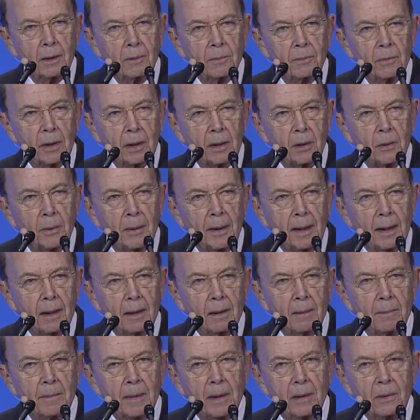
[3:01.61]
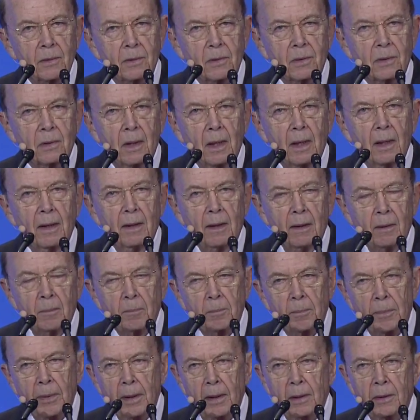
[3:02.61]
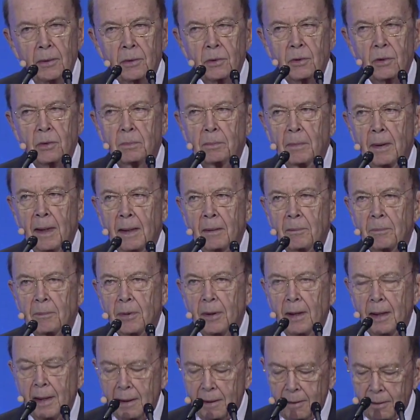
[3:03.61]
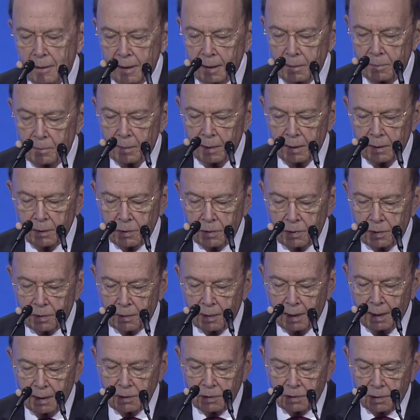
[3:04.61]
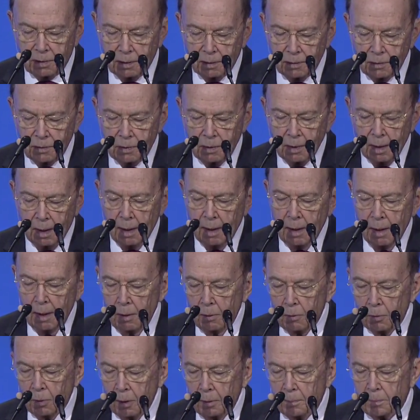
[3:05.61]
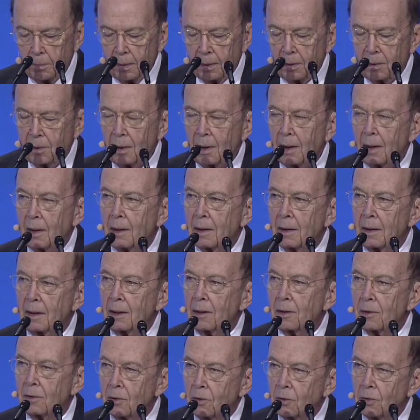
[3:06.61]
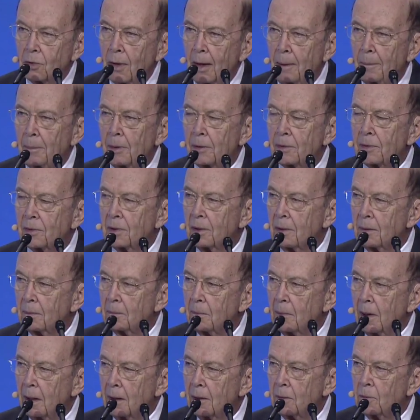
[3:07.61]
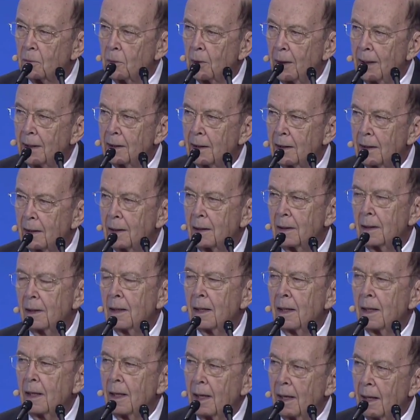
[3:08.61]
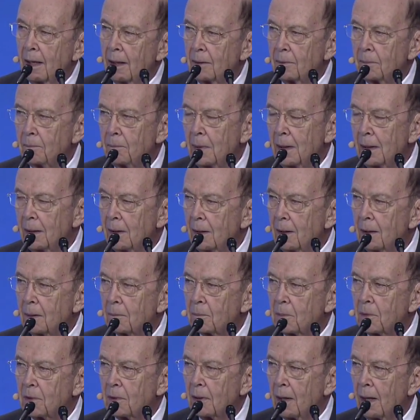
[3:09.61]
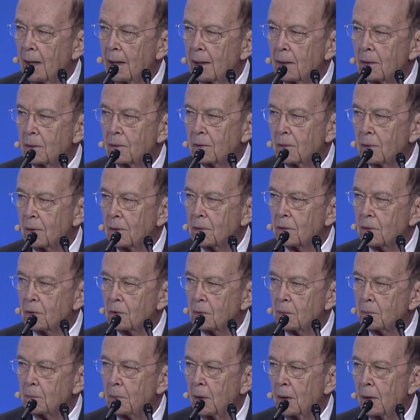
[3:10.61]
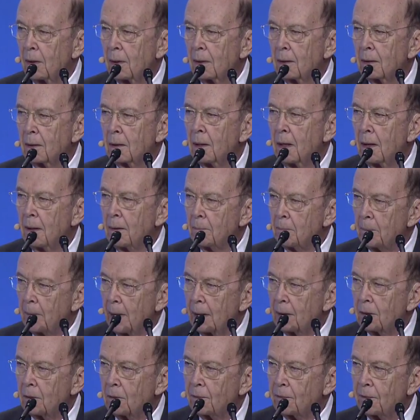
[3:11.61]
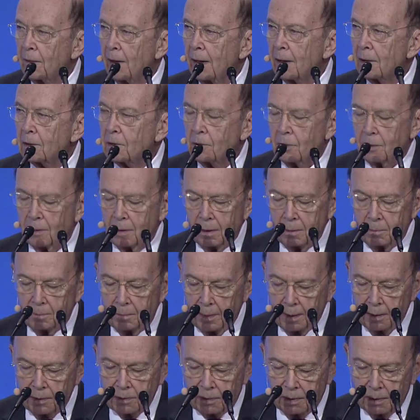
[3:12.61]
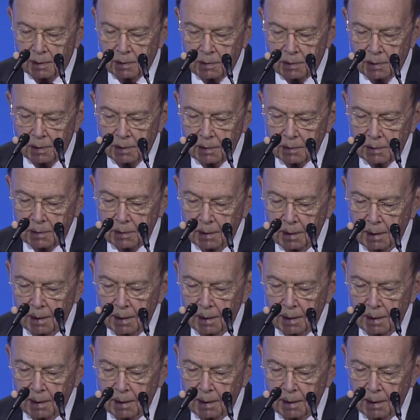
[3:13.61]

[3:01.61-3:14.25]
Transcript: requirements imposed by prior administrations were particularly troublesome and weighty on medium-sized and small manufacturing businesses.